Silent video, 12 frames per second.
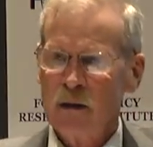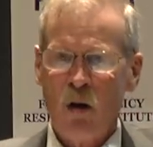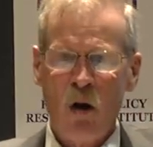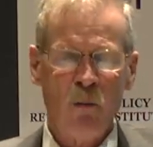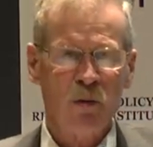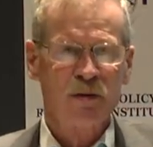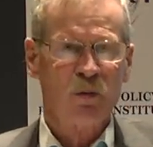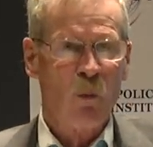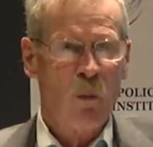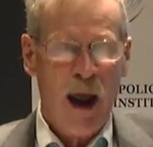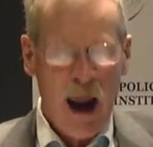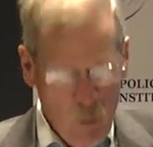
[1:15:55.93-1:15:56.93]
almost
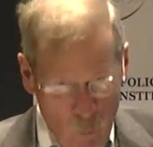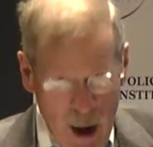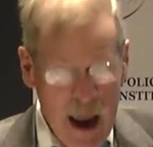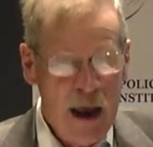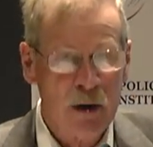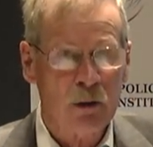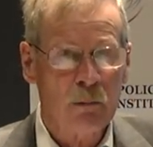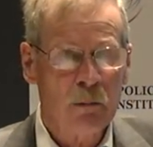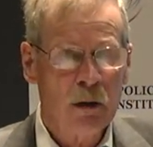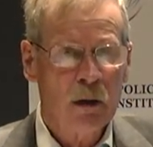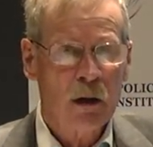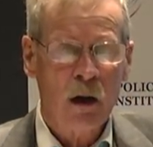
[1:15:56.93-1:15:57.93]
random